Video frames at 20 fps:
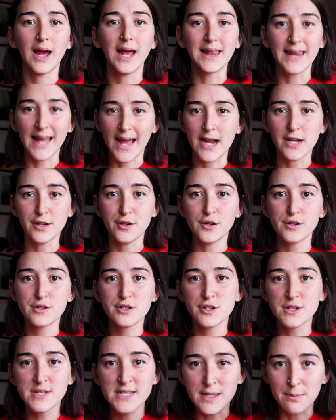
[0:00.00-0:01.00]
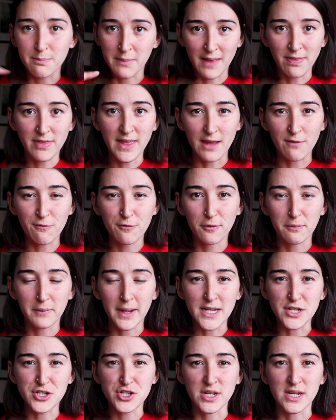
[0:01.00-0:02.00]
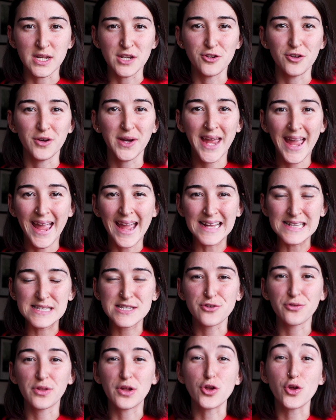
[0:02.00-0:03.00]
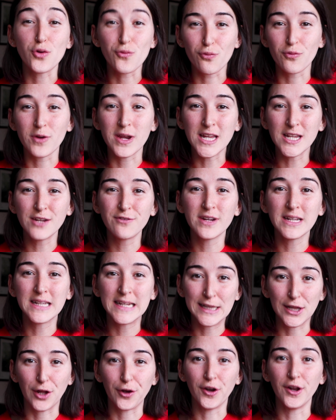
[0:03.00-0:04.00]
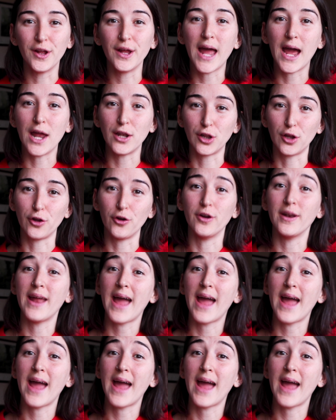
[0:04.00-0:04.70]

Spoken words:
allow you to cement the information in your head so that you really learn it and learn